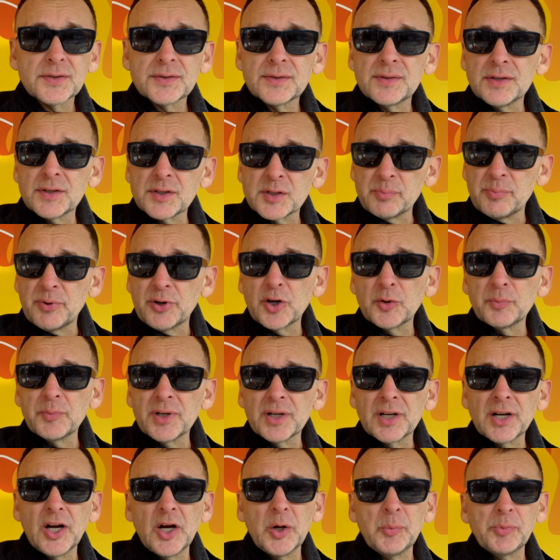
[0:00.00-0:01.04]
This, this
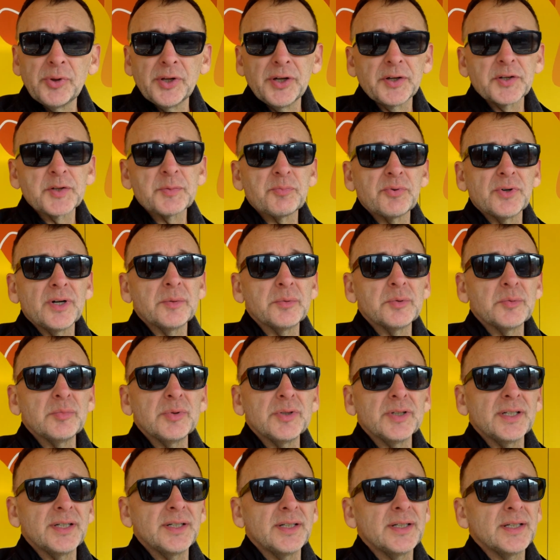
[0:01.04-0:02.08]
apartment complex
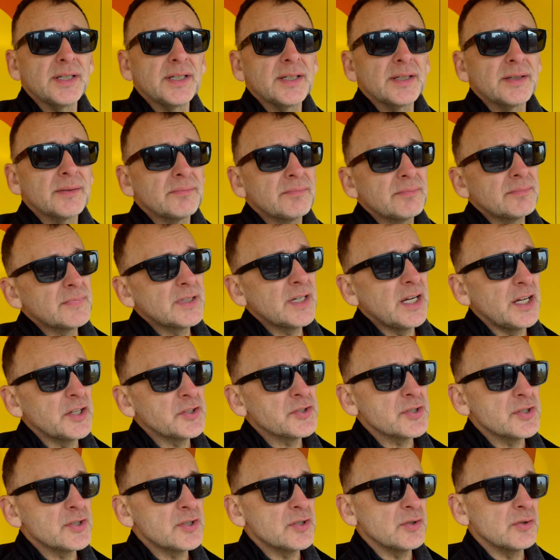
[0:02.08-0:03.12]
probably uh,
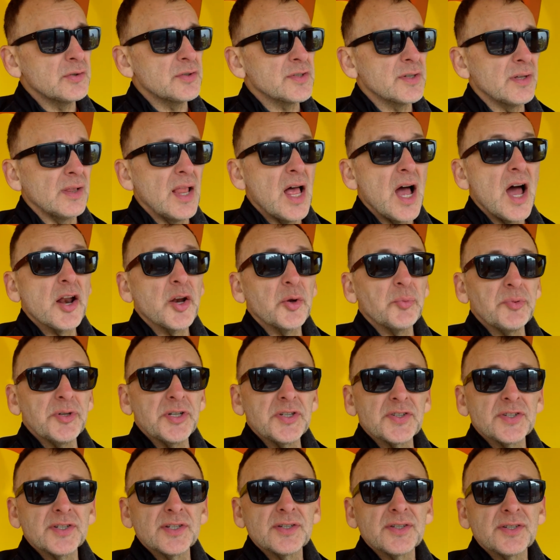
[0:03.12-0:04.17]
constitutes a lot of
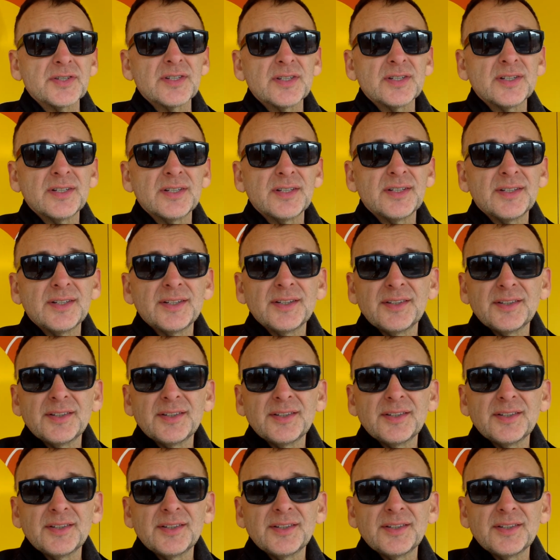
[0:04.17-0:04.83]
business,